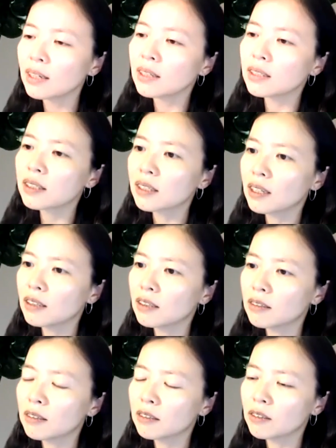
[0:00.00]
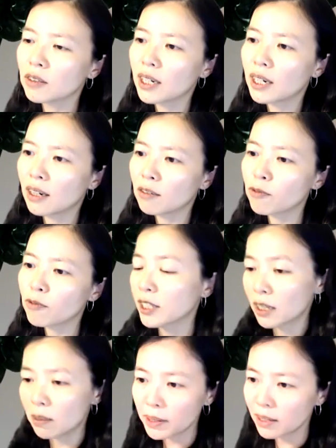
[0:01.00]
So for
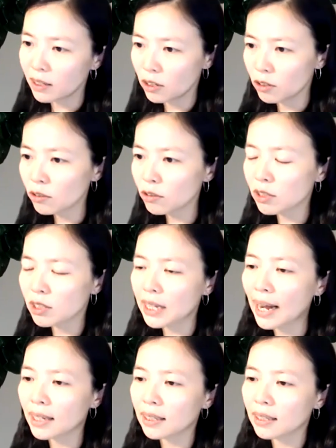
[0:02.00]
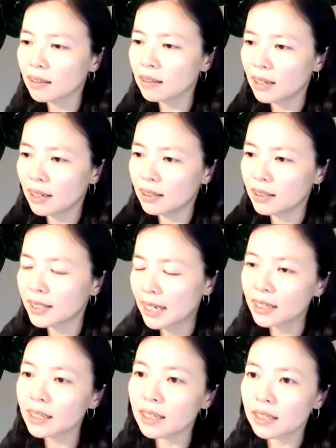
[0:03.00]
CPUs, that
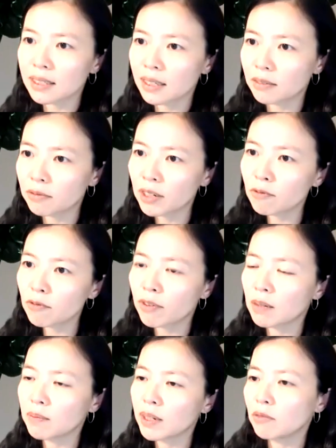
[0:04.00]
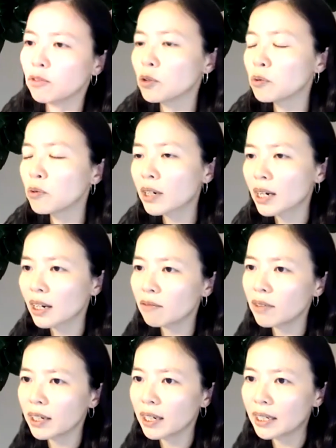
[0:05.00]
setting is different from if you were
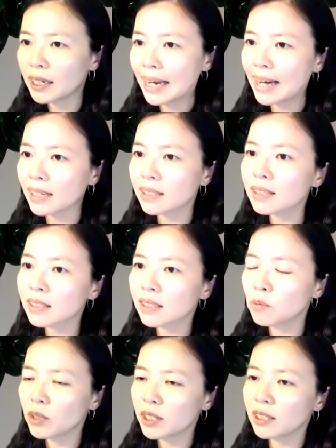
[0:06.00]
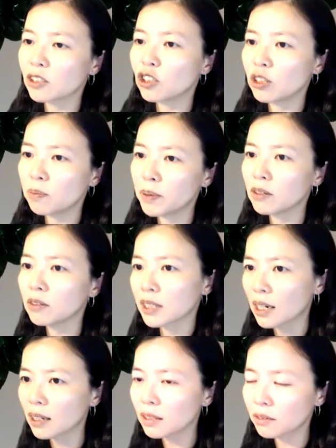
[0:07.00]
having an AI system with a GPU
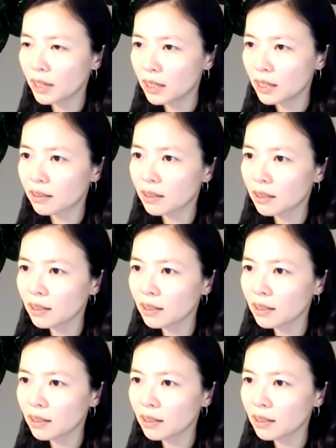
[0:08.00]
accelerator.